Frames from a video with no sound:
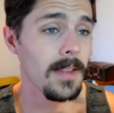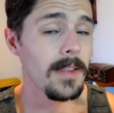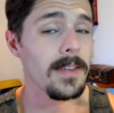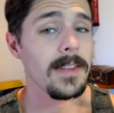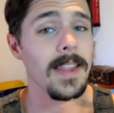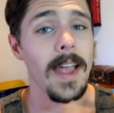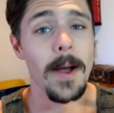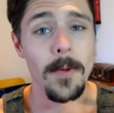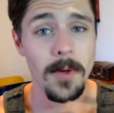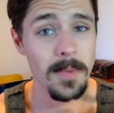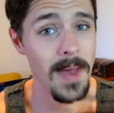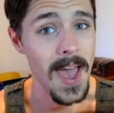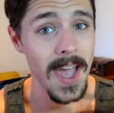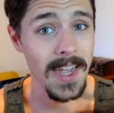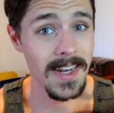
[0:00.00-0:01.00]
Now we're
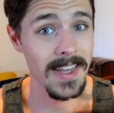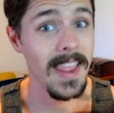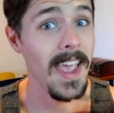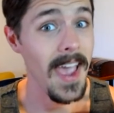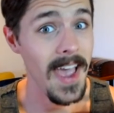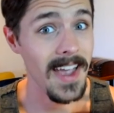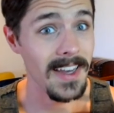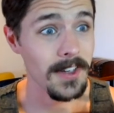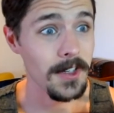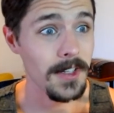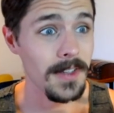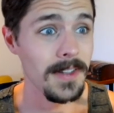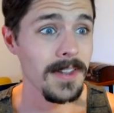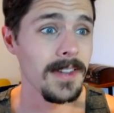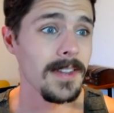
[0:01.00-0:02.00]
back into the
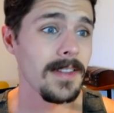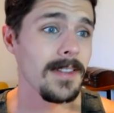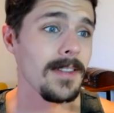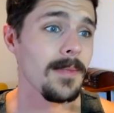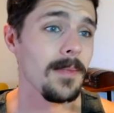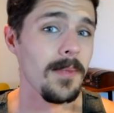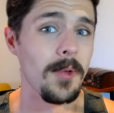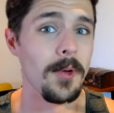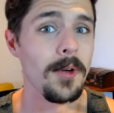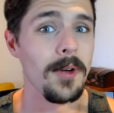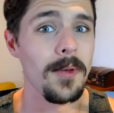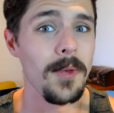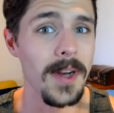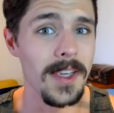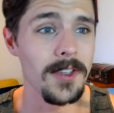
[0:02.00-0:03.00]
action.
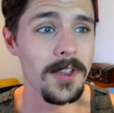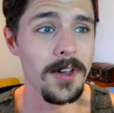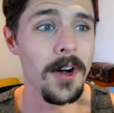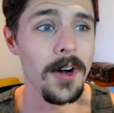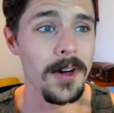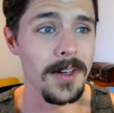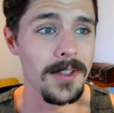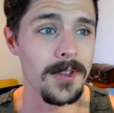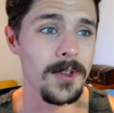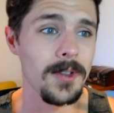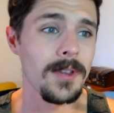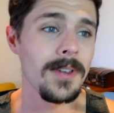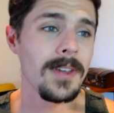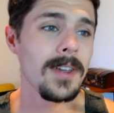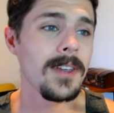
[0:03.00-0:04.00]
More racing
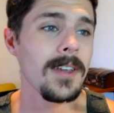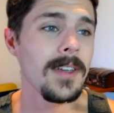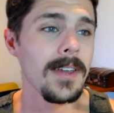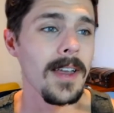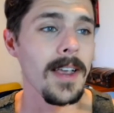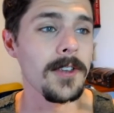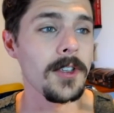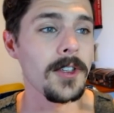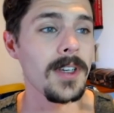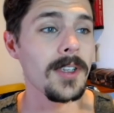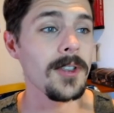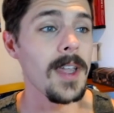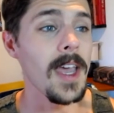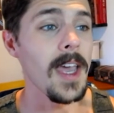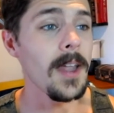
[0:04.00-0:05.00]
hearts. He
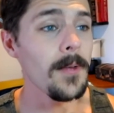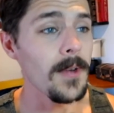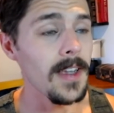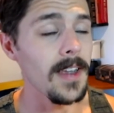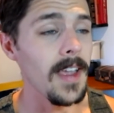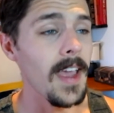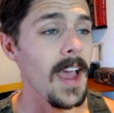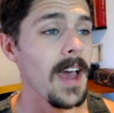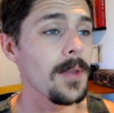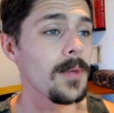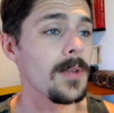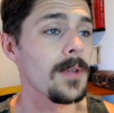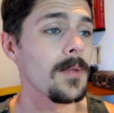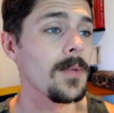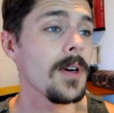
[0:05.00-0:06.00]
suggests that Henry and
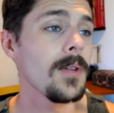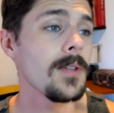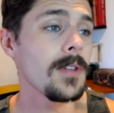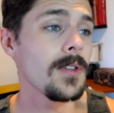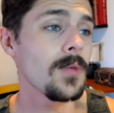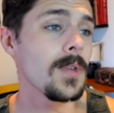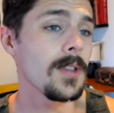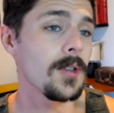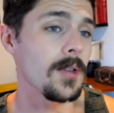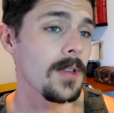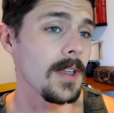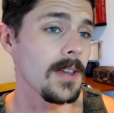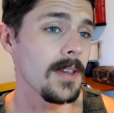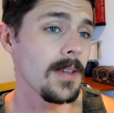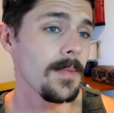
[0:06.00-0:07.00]
Catherine row to
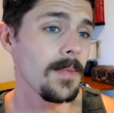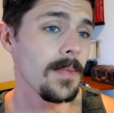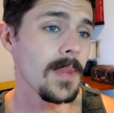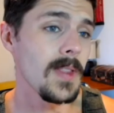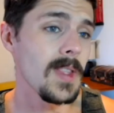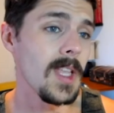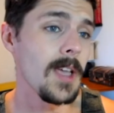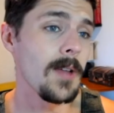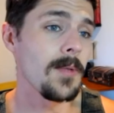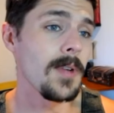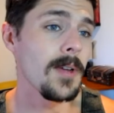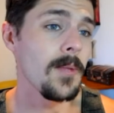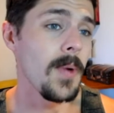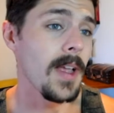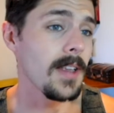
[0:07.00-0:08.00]
Switzerland.
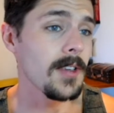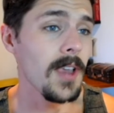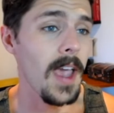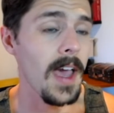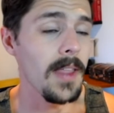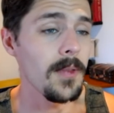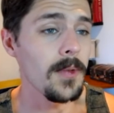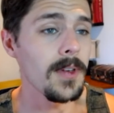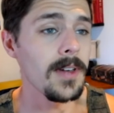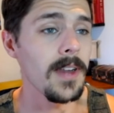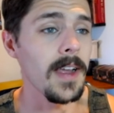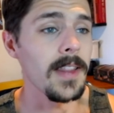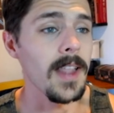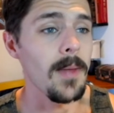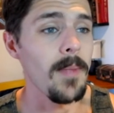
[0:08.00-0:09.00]
Henry wakes Catherine,
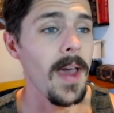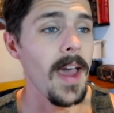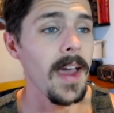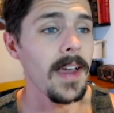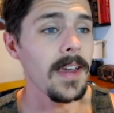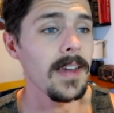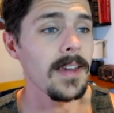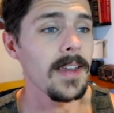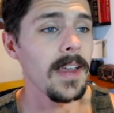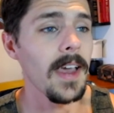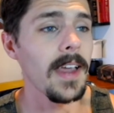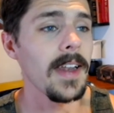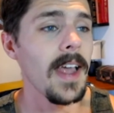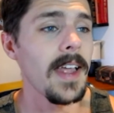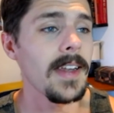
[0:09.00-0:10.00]
and they pack
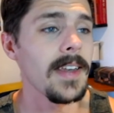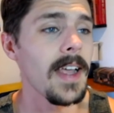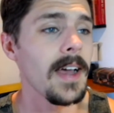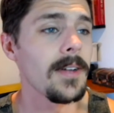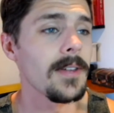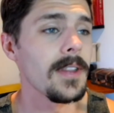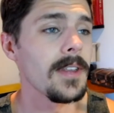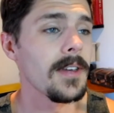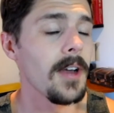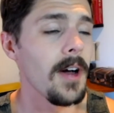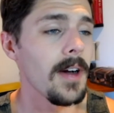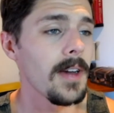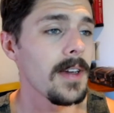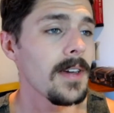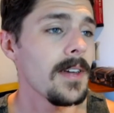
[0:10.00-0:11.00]
and head down to the
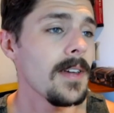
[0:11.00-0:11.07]
dock.